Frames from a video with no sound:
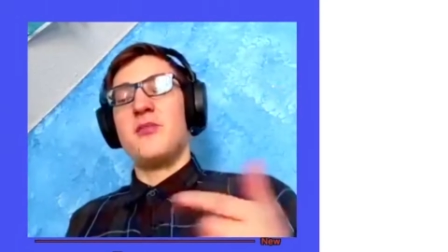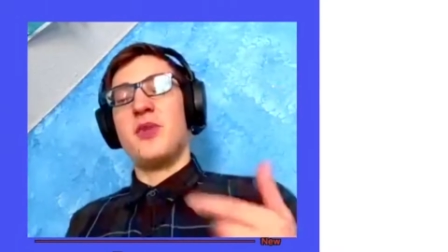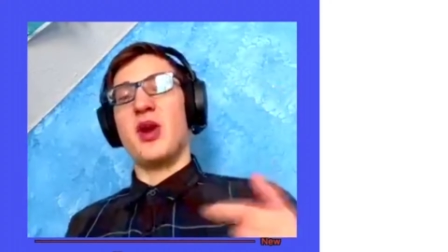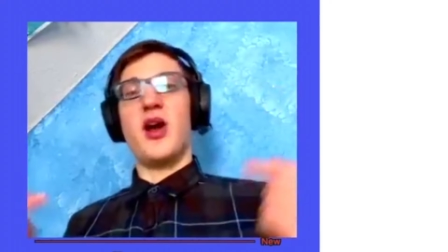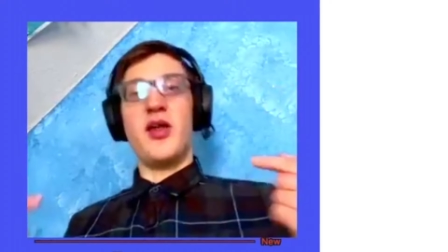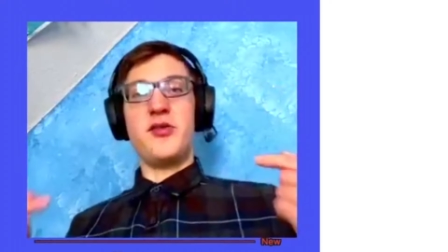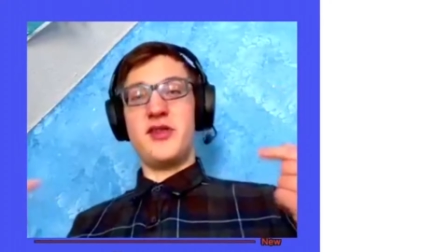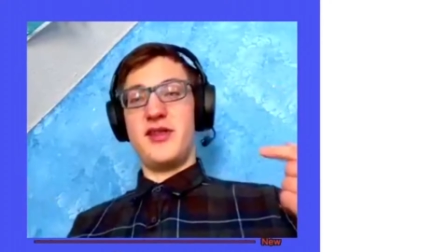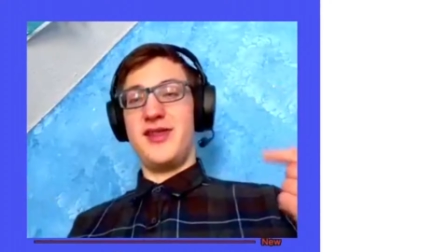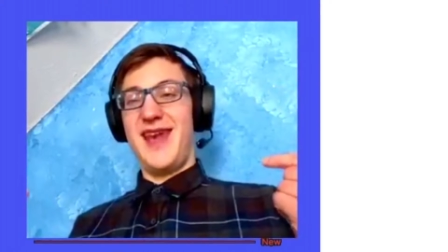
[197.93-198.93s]
But other
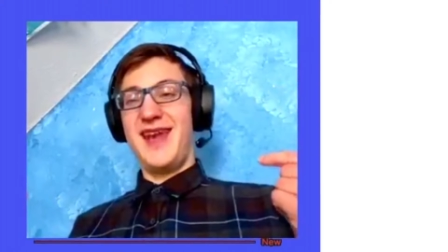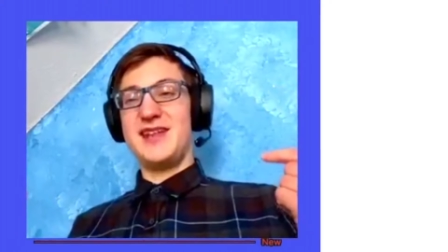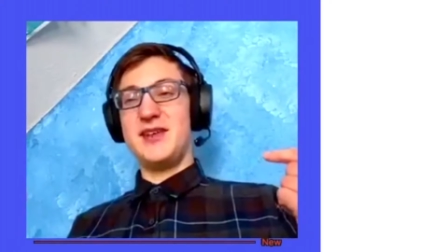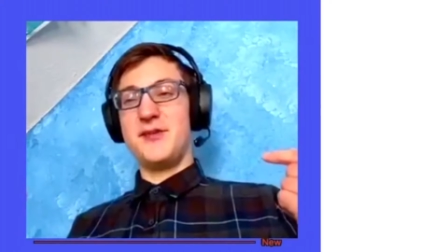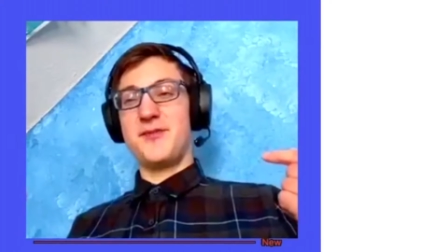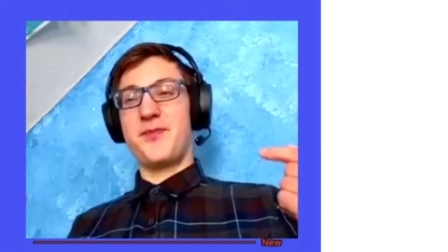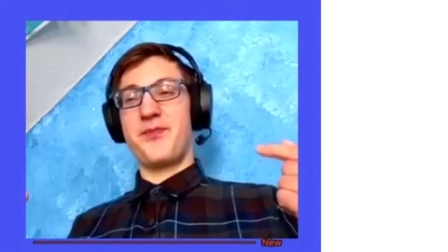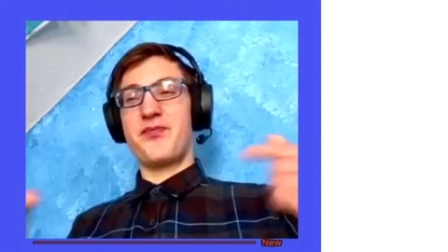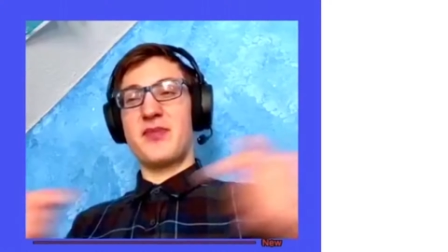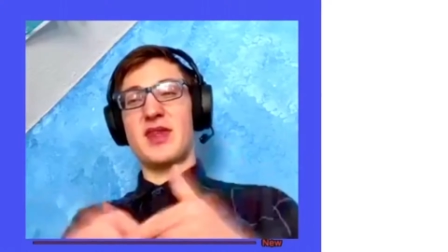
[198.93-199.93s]
than that,
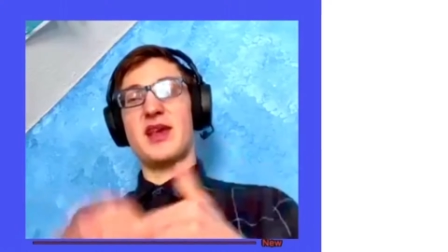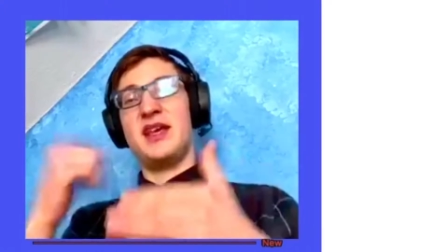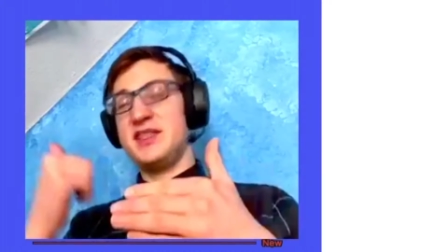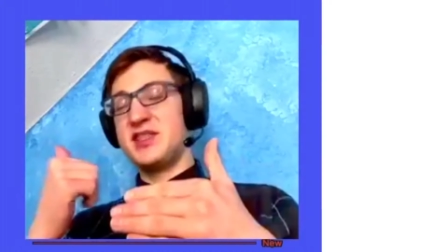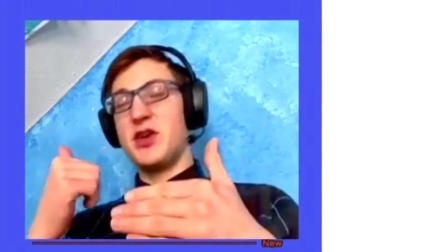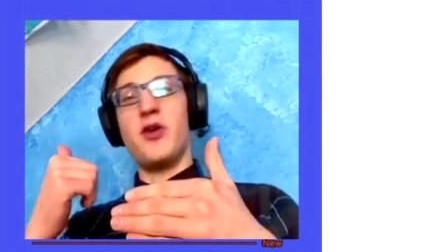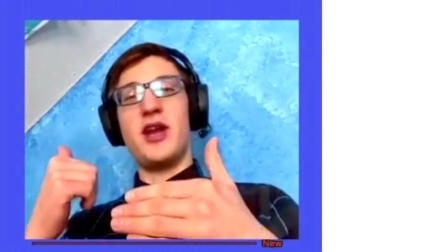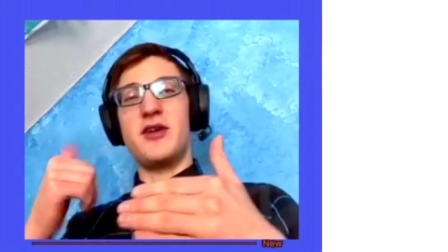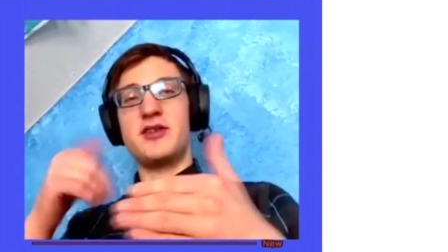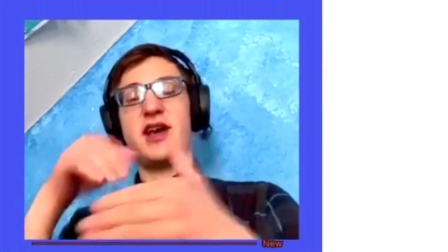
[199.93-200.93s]
he's going
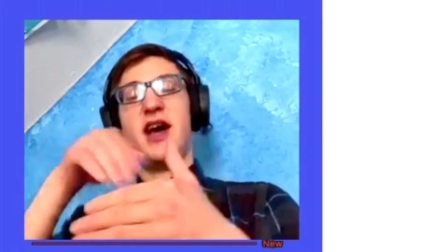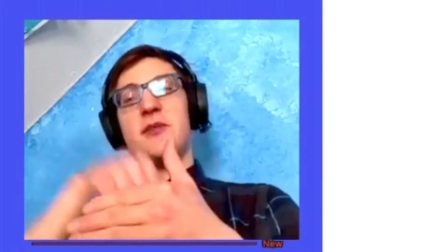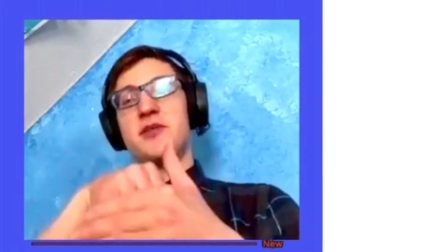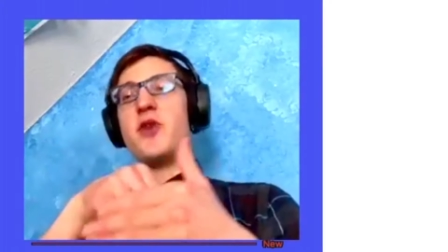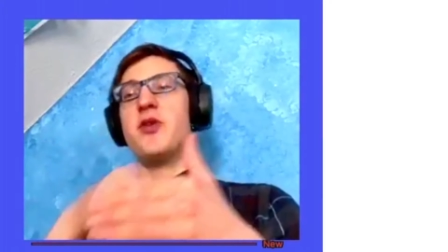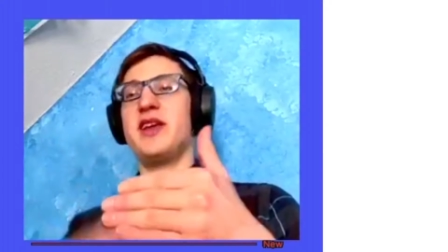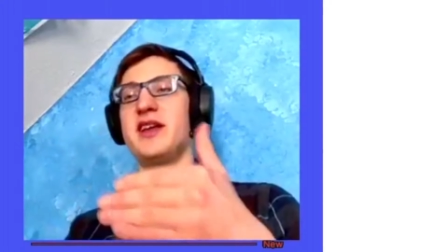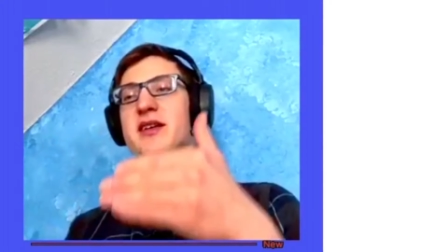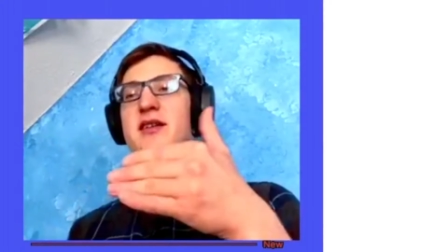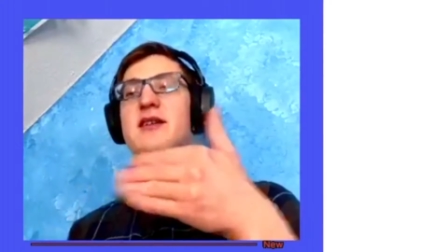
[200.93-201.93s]
out. I'm going
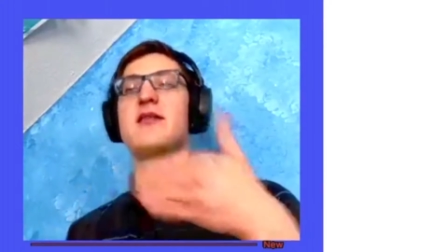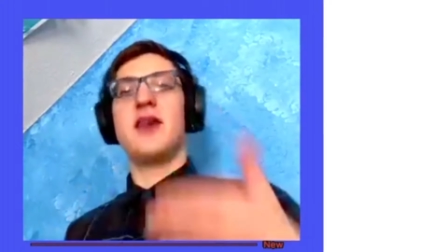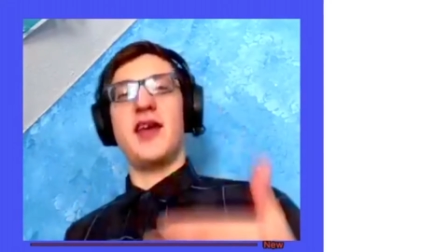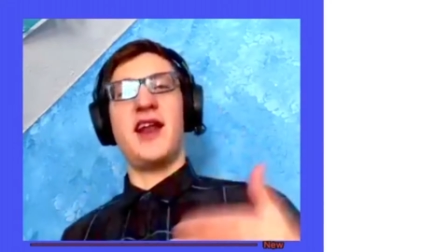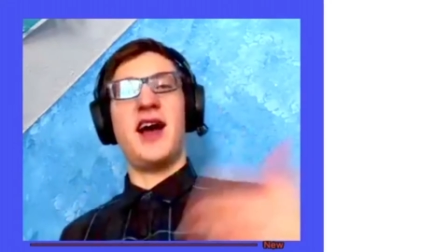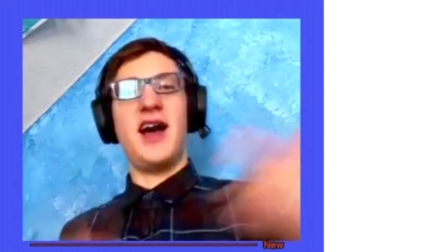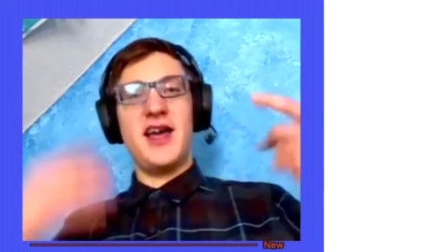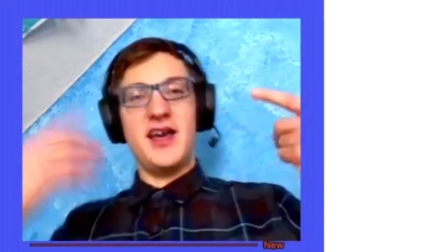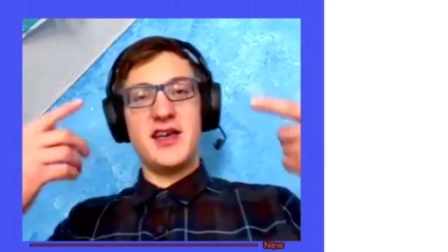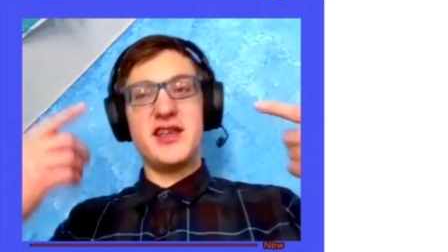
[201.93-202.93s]
in. And
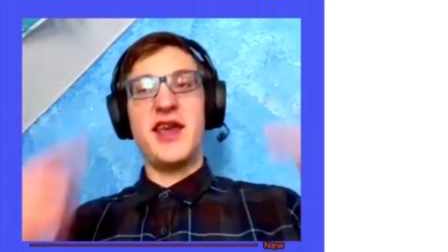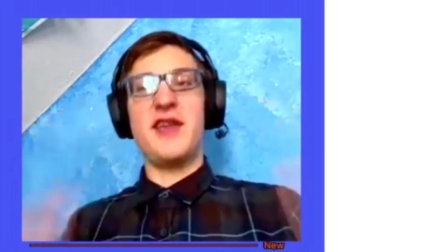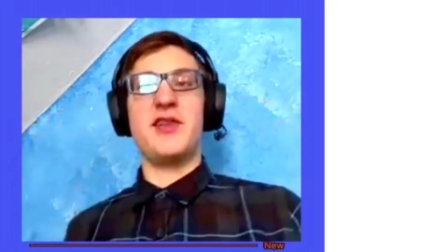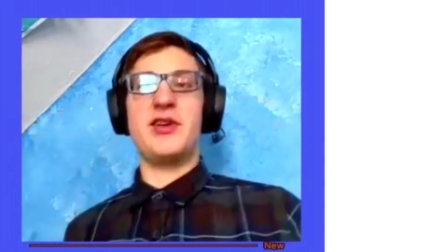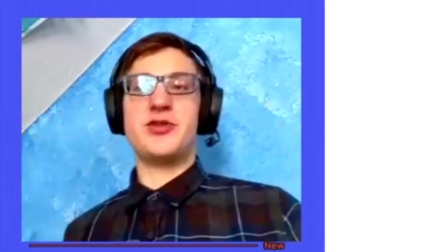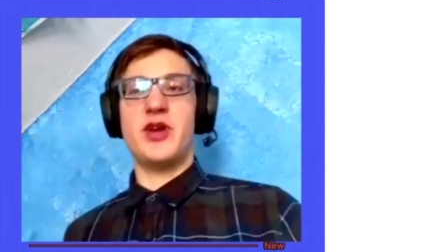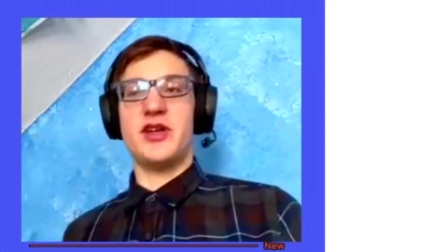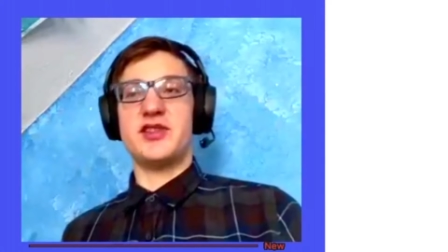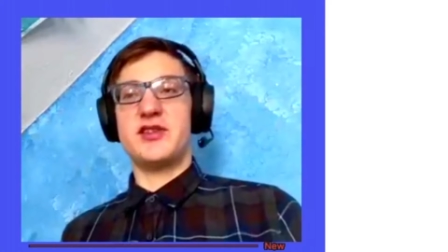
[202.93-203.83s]
I gain their trust.